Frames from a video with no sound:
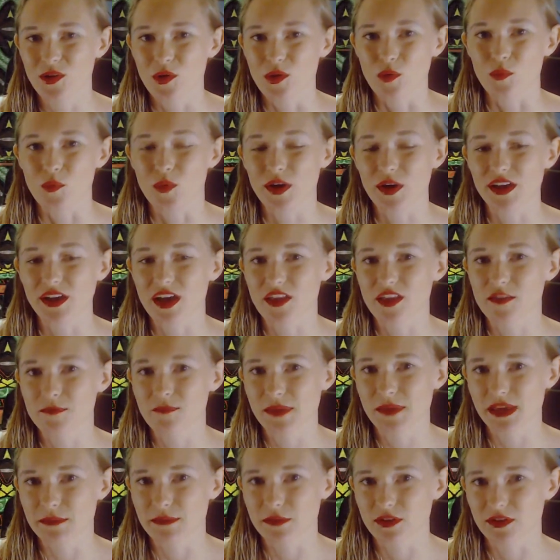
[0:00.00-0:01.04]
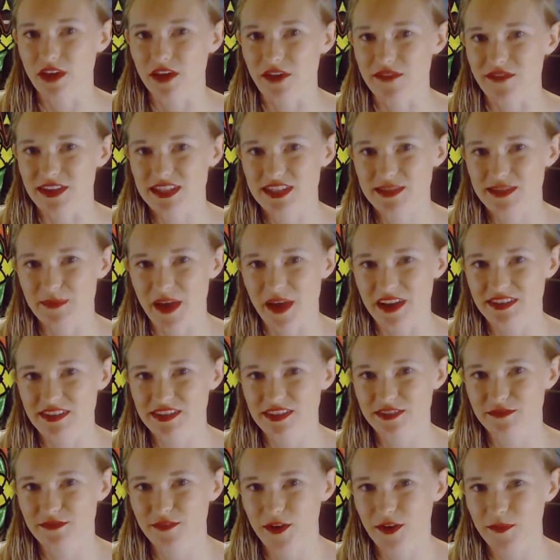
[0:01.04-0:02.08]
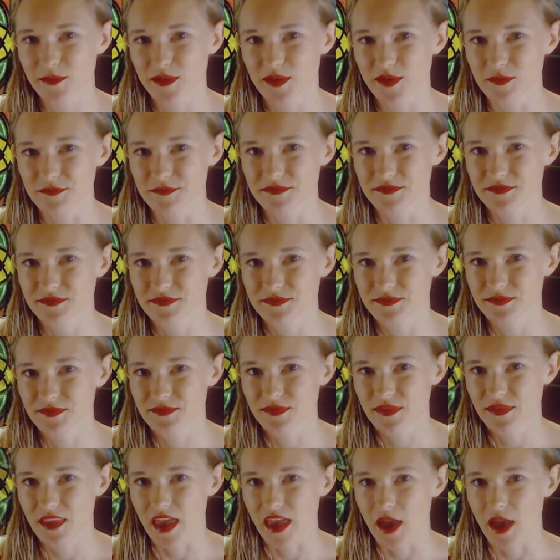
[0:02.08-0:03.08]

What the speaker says: what other people have expected from them